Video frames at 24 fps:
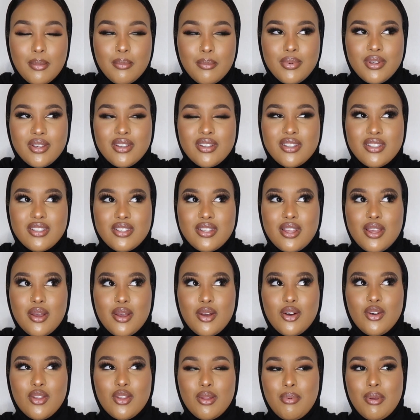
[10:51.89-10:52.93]
because
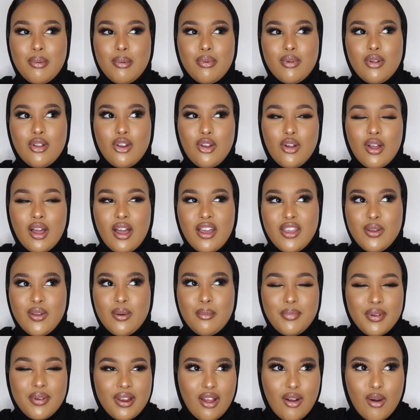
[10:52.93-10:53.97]
other people will look at you
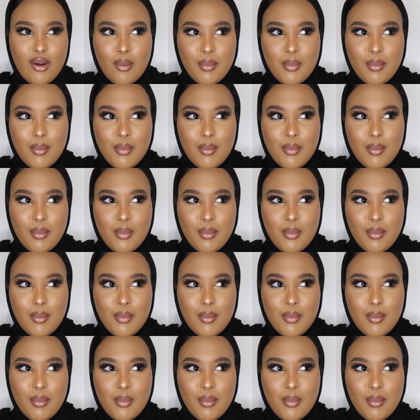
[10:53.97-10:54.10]
and be like,